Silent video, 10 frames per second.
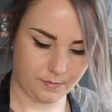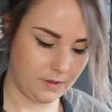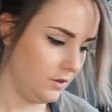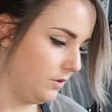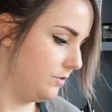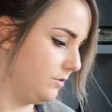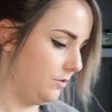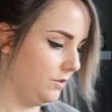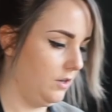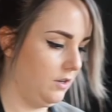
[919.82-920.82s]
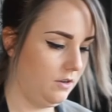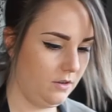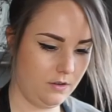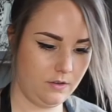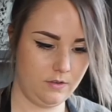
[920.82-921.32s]
Also on the
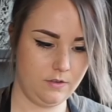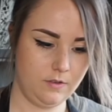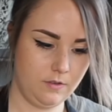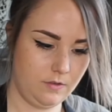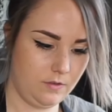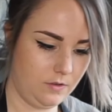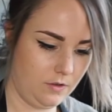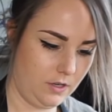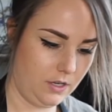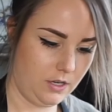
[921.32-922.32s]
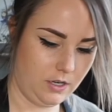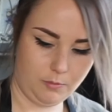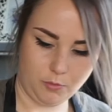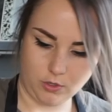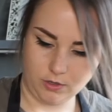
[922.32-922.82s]
on the cutting board.